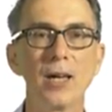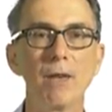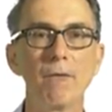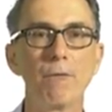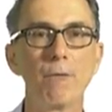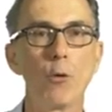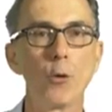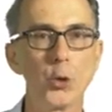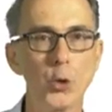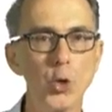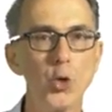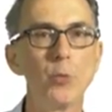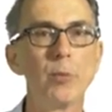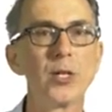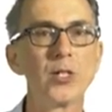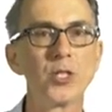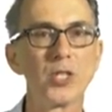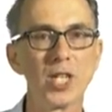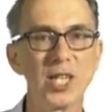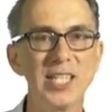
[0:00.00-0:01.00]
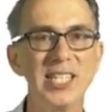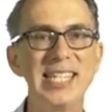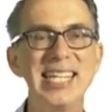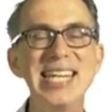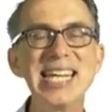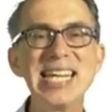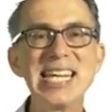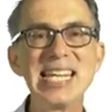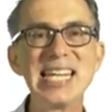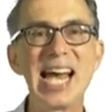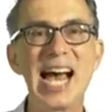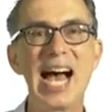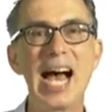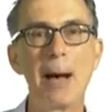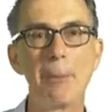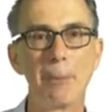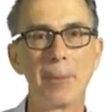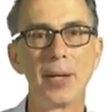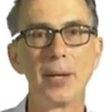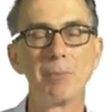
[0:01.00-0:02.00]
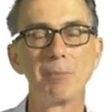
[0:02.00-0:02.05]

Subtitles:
for humans to dig up